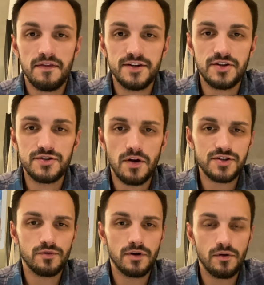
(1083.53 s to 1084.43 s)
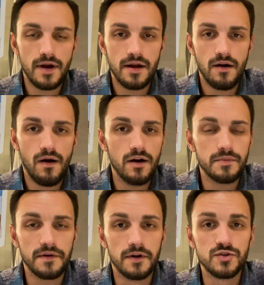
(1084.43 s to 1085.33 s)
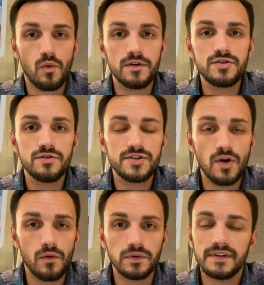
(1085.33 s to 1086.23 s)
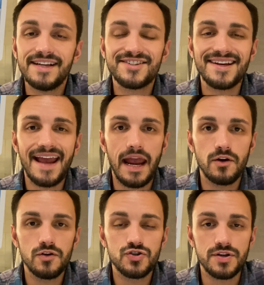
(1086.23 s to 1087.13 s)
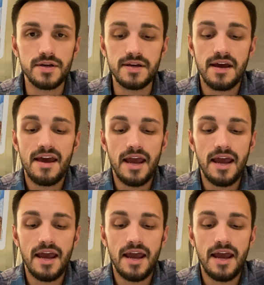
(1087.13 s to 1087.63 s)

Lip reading: this is also a great card because once you start releasing energy